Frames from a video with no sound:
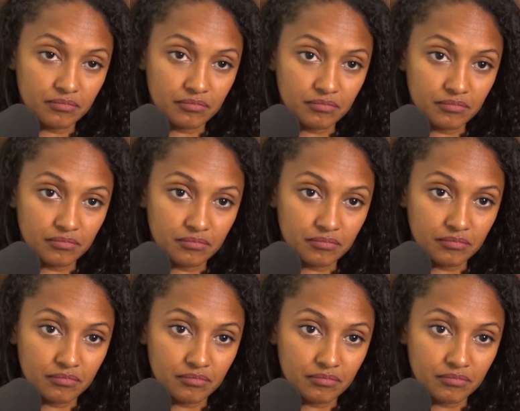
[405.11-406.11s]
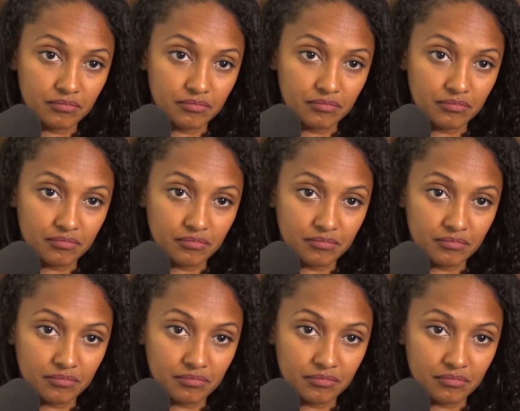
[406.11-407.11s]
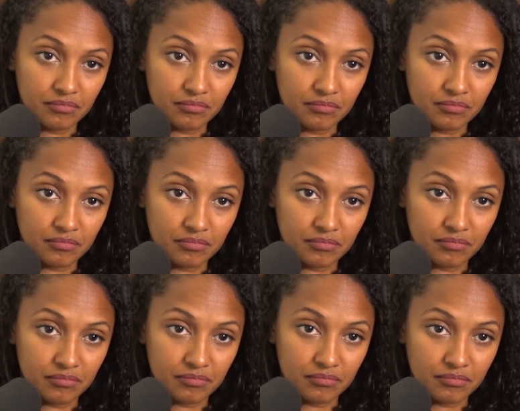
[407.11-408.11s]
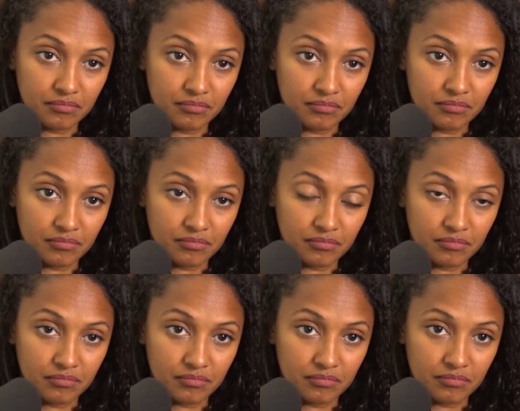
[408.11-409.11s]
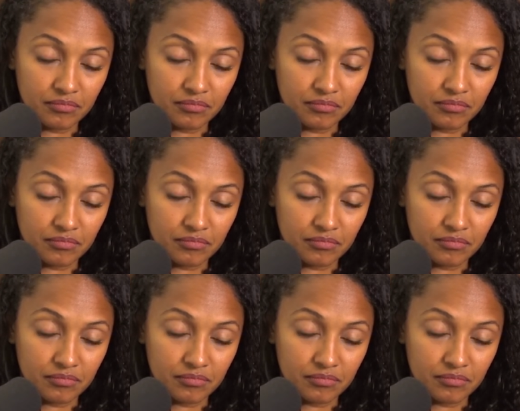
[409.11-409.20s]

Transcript: This person isn't speaking.